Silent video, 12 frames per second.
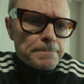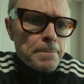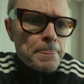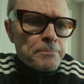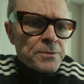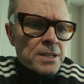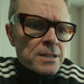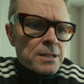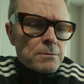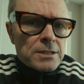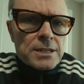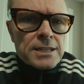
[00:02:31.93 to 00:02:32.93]

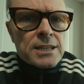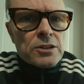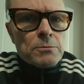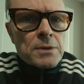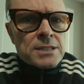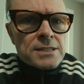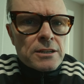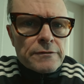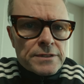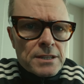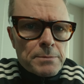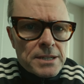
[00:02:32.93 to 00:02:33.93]
I'm not going to kill
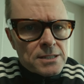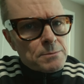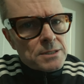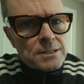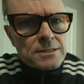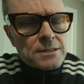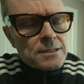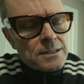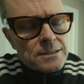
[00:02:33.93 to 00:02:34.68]
myself in the basement.